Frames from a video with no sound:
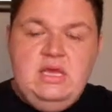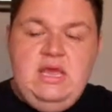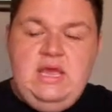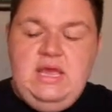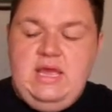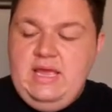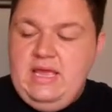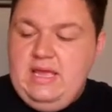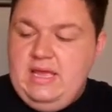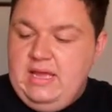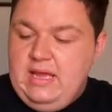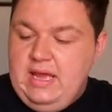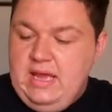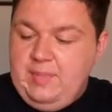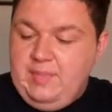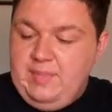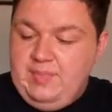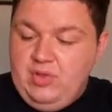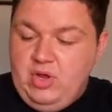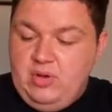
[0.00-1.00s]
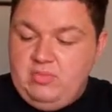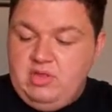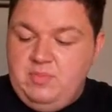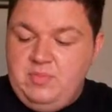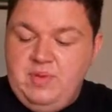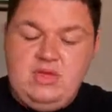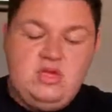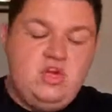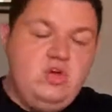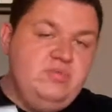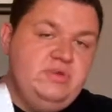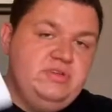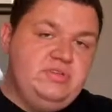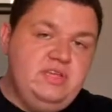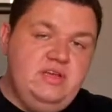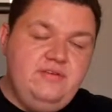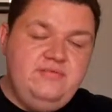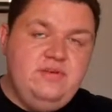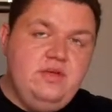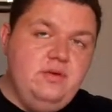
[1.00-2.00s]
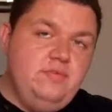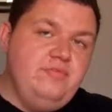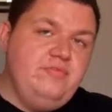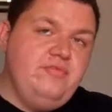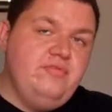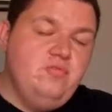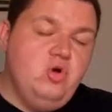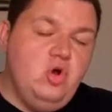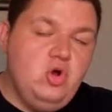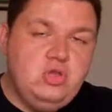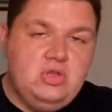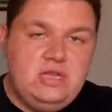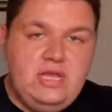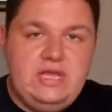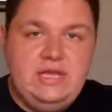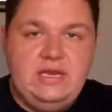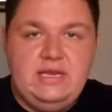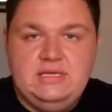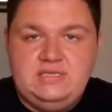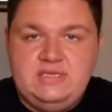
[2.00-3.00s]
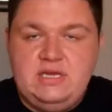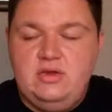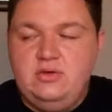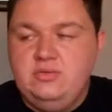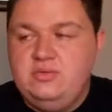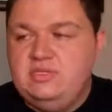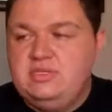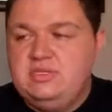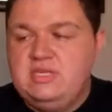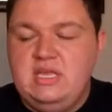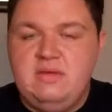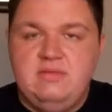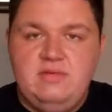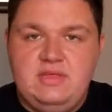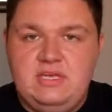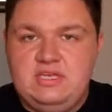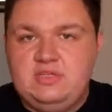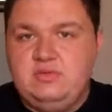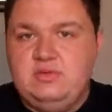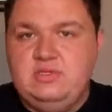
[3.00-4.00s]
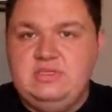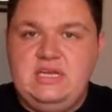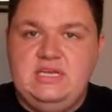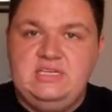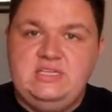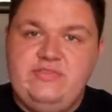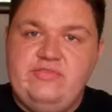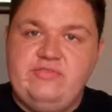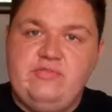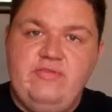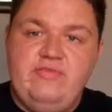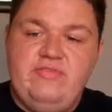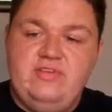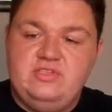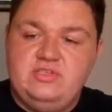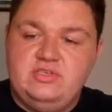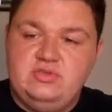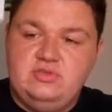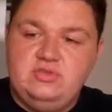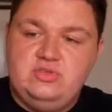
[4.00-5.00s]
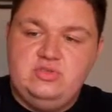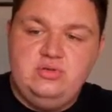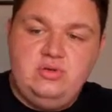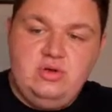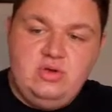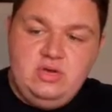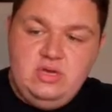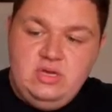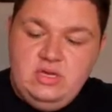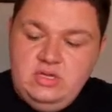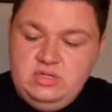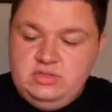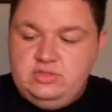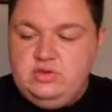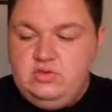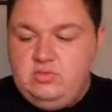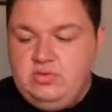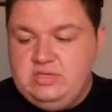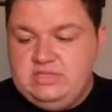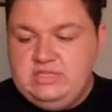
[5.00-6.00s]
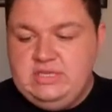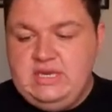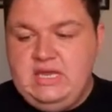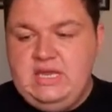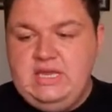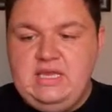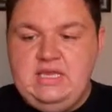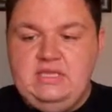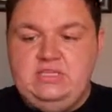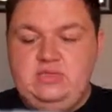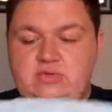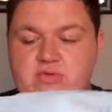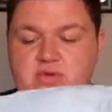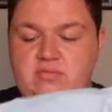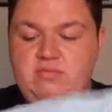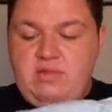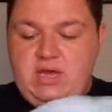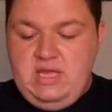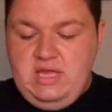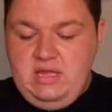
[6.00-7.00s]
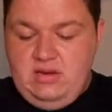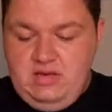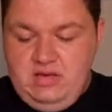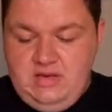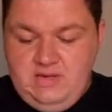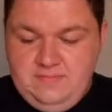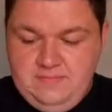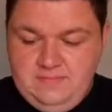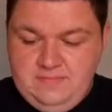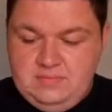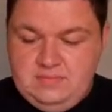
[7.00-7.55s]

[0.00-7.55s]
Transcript: I normally pick all my stuff up from online, as I always say, but this one's actually from a physical store, so it was the Nike store in my area.